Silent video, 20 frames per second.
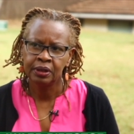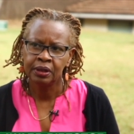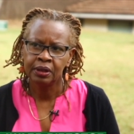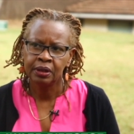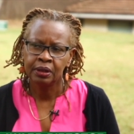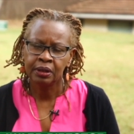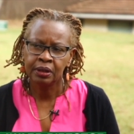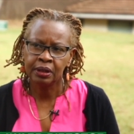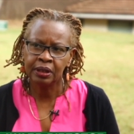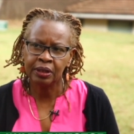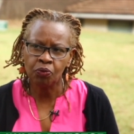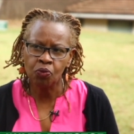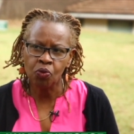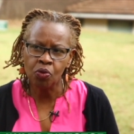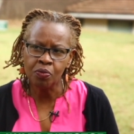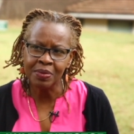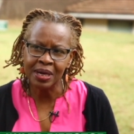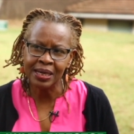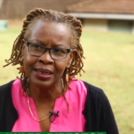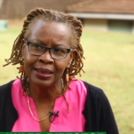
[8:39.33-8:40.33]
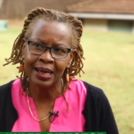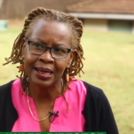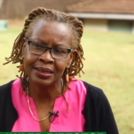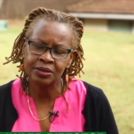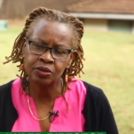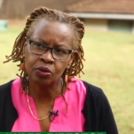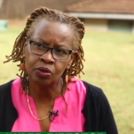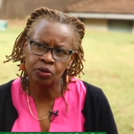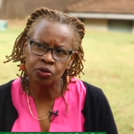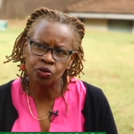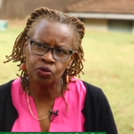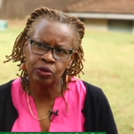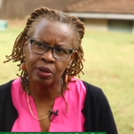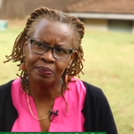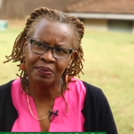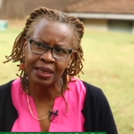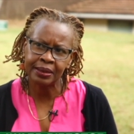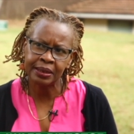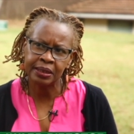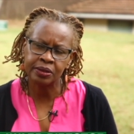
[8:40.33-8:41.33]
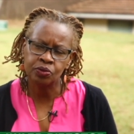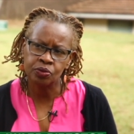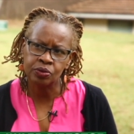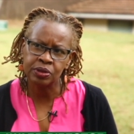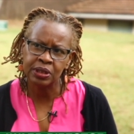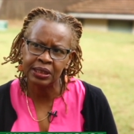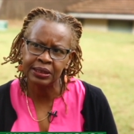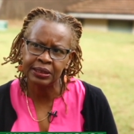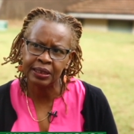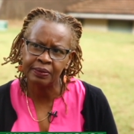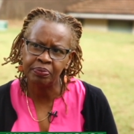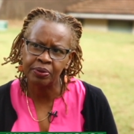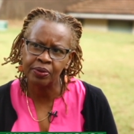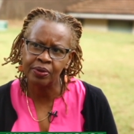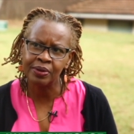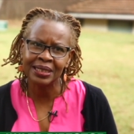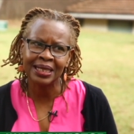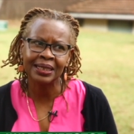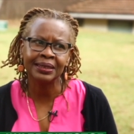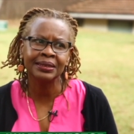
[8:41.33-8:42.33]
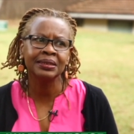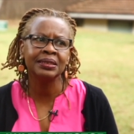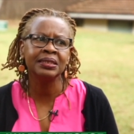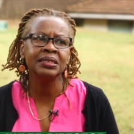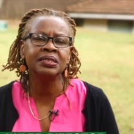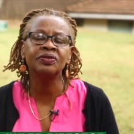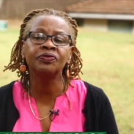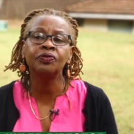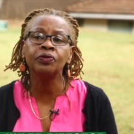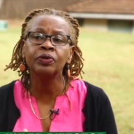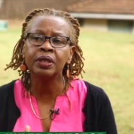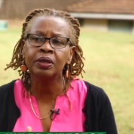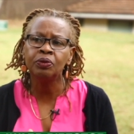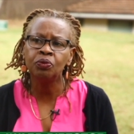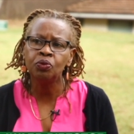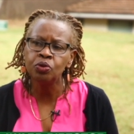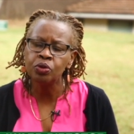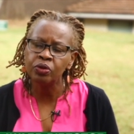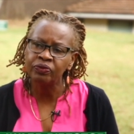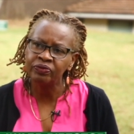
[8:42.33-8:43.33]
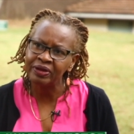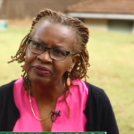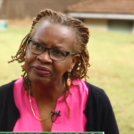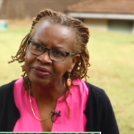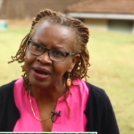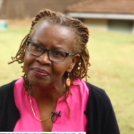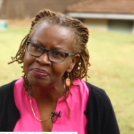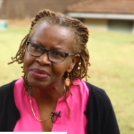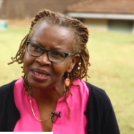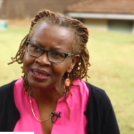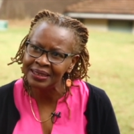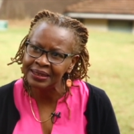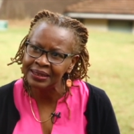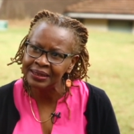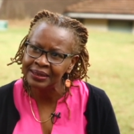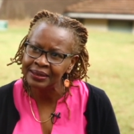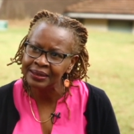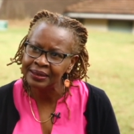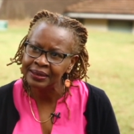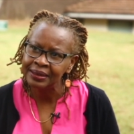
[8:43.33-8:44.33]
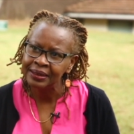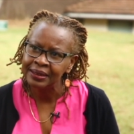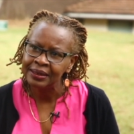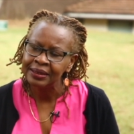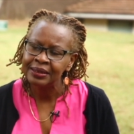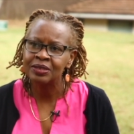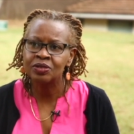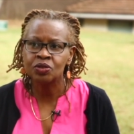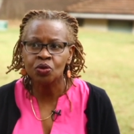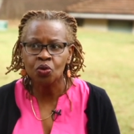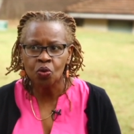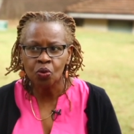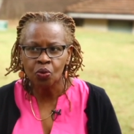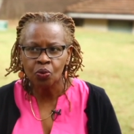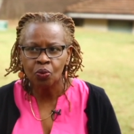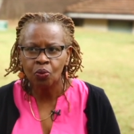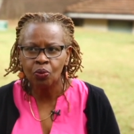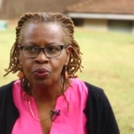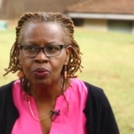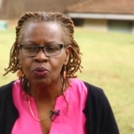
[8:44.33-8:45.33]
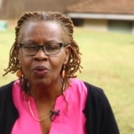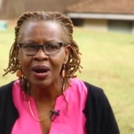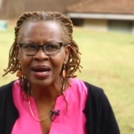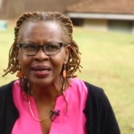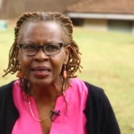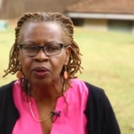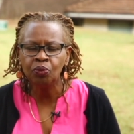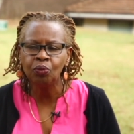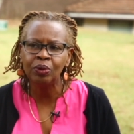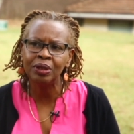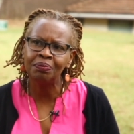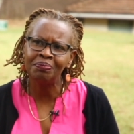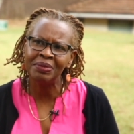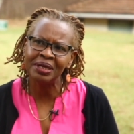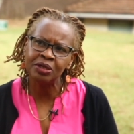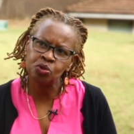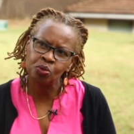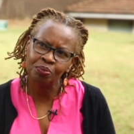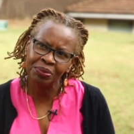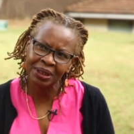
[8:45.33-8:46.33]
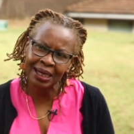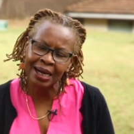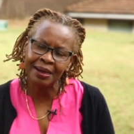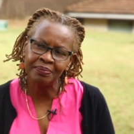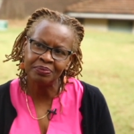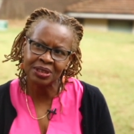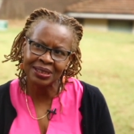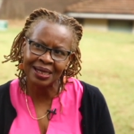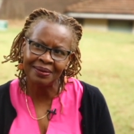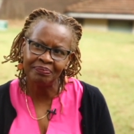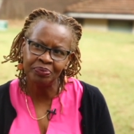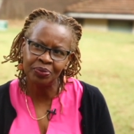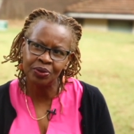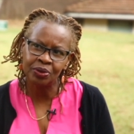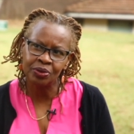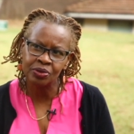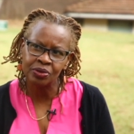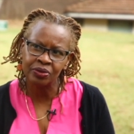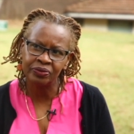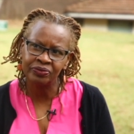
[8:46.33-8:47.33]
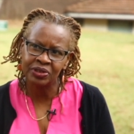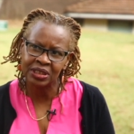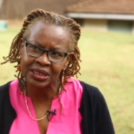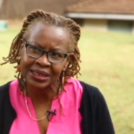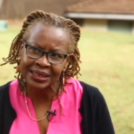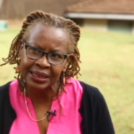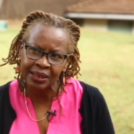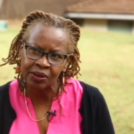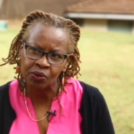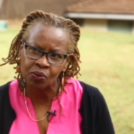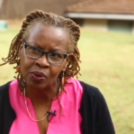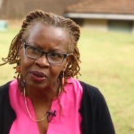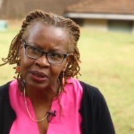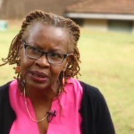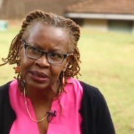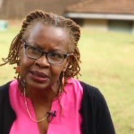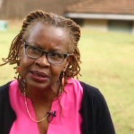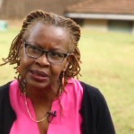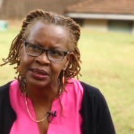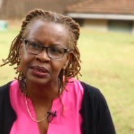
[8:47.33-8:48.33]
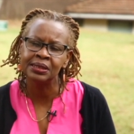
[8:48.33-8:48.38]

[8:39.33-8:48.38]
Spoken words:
the woman has gone to the market to sell the product, it's for the good of the family. So working with men to become champions of gender equality.